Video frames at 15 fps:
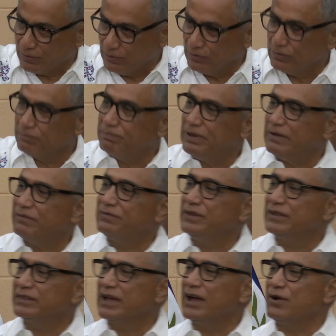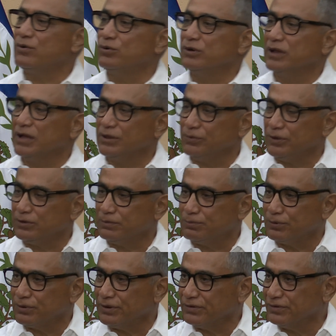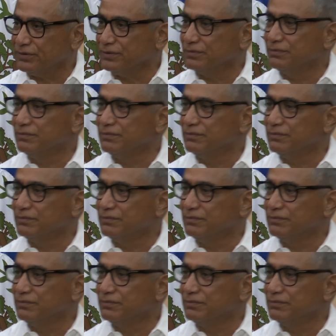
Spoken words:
going to pave the entire road all the way to Progreso.